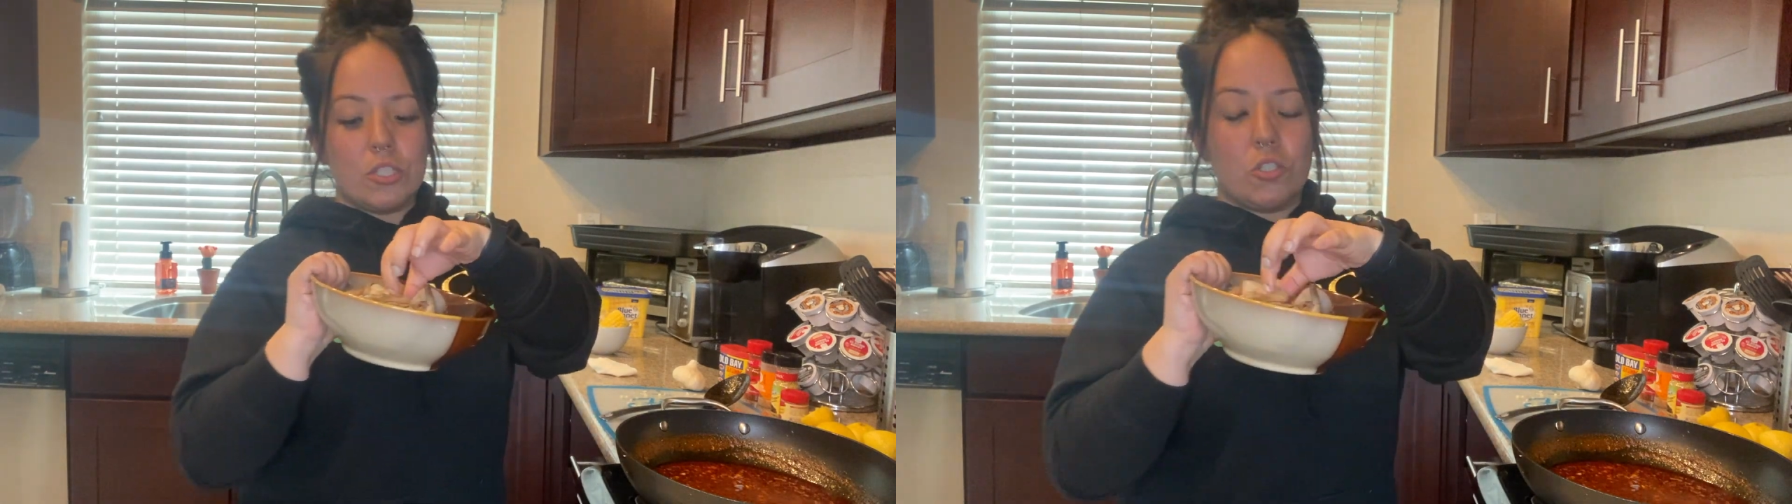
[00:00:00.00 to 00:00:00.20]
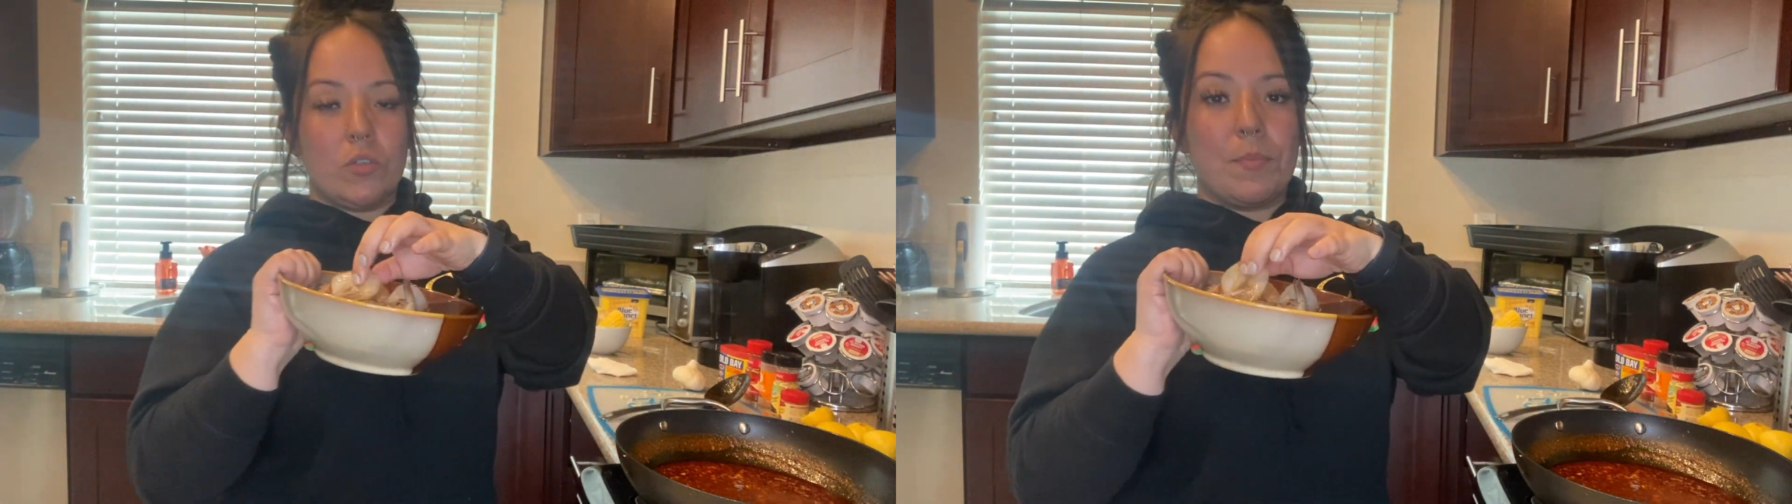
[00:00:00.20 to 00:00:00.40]

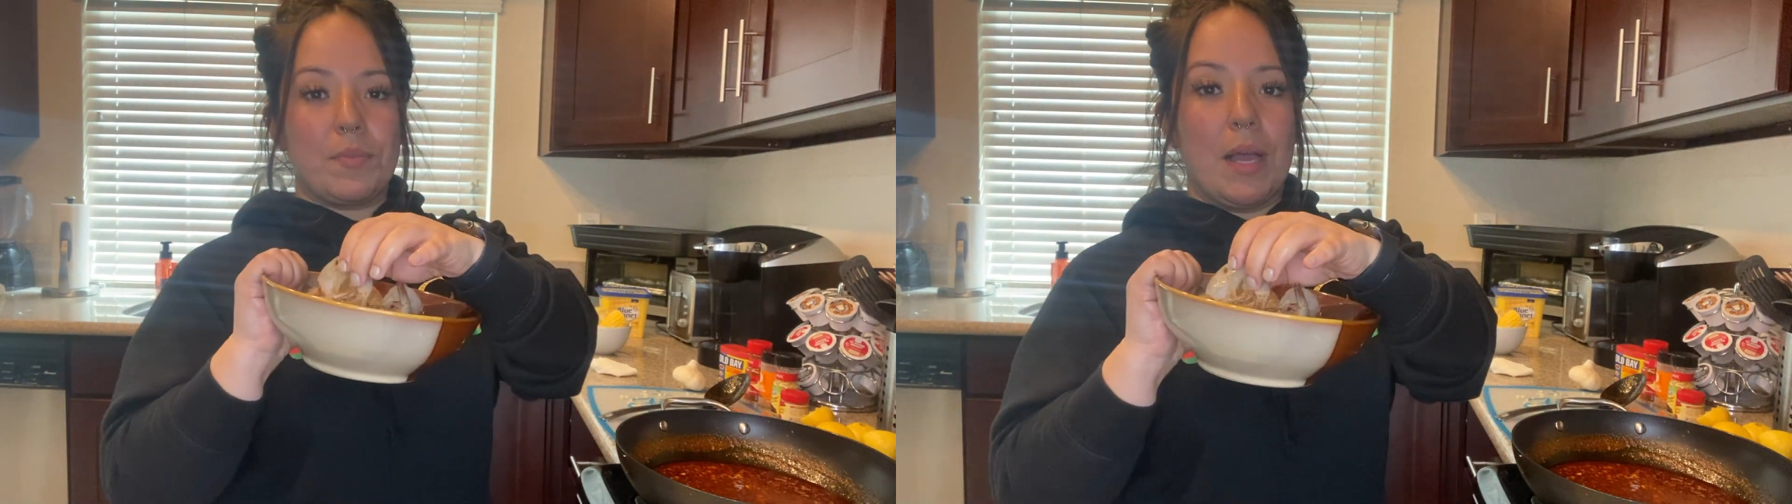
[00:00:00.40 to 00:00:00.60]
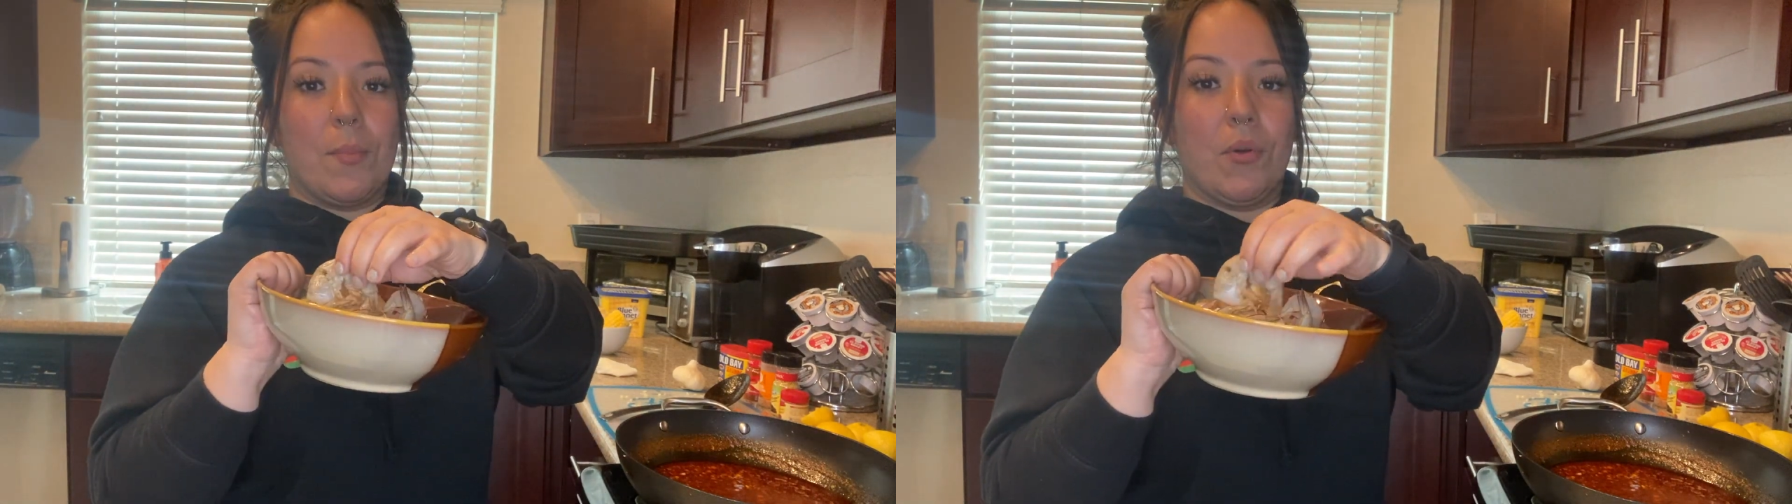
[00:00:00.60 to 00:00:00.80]
shrimp
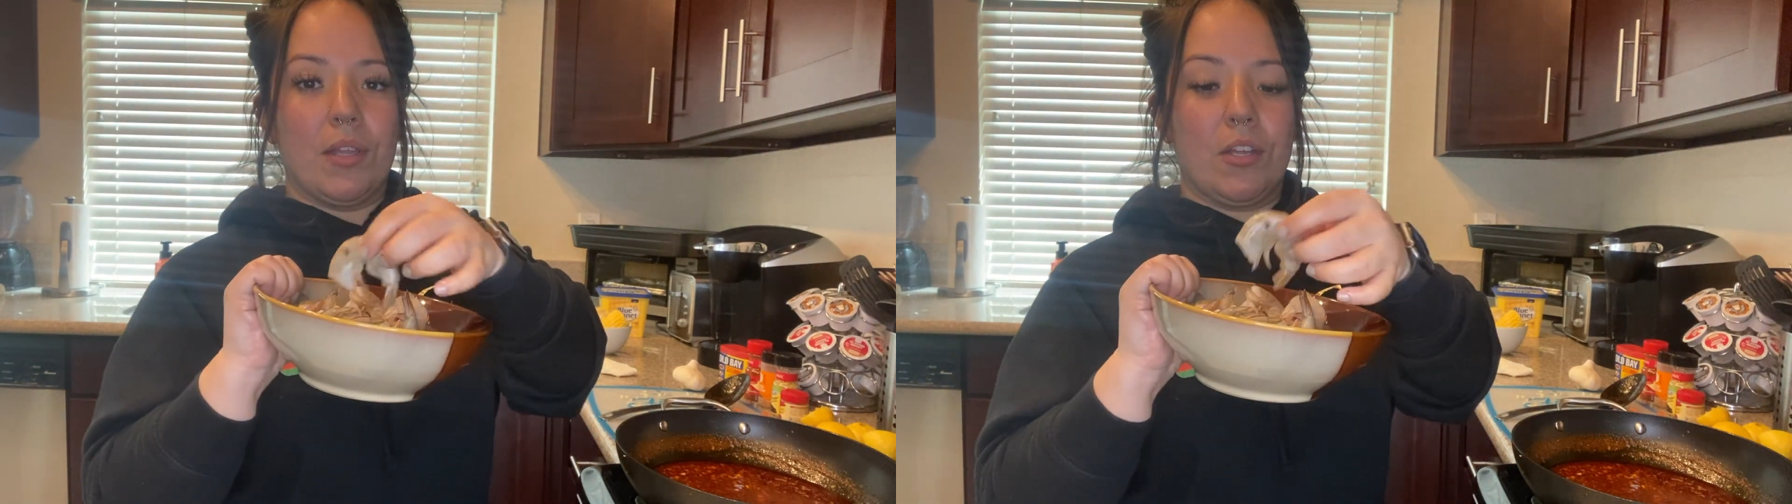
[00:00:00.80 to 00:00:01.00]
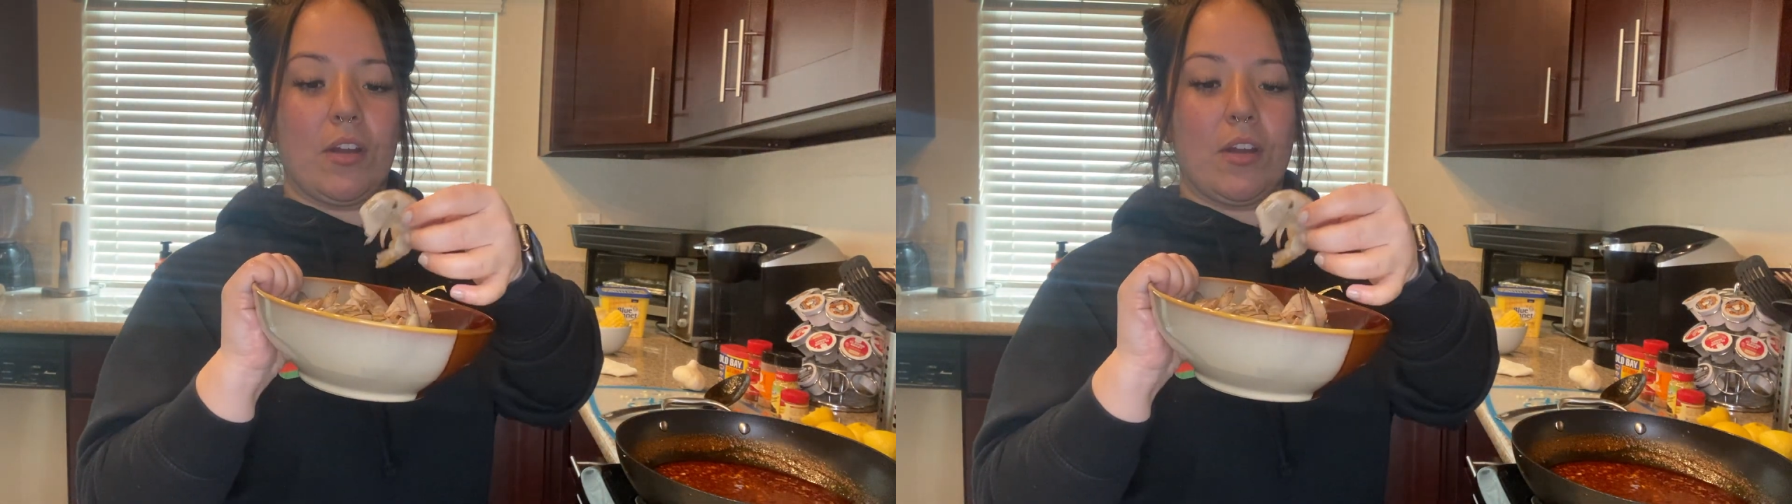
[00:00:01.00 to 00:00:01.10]
that boiling